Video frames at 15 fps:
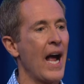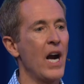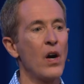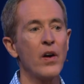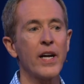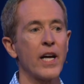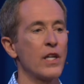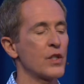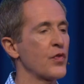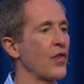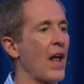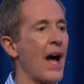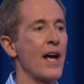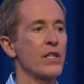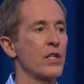Arrogance
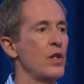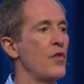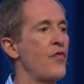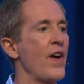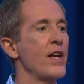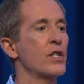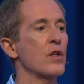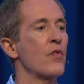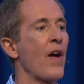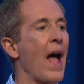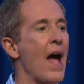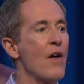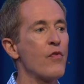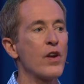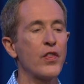flies in the face of
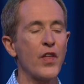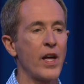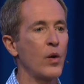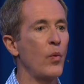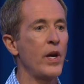everything